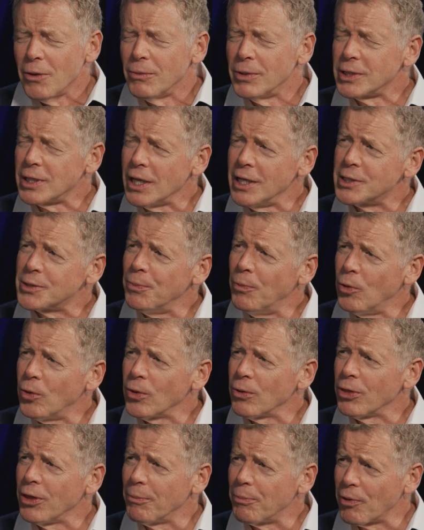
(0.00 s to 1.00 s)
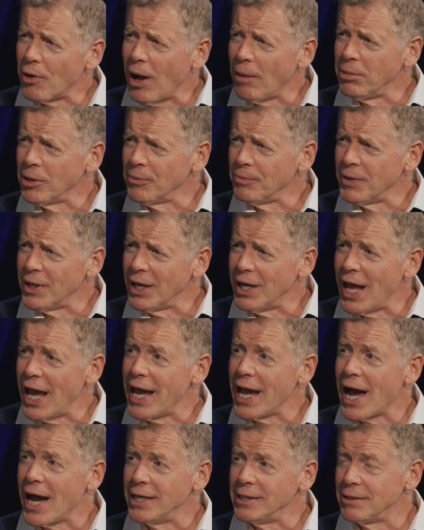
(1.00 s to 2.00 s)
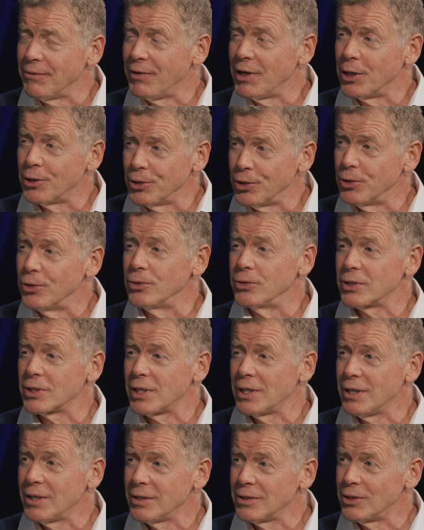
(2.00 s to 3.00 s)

Well, it's more of the problem that AIs have introduced.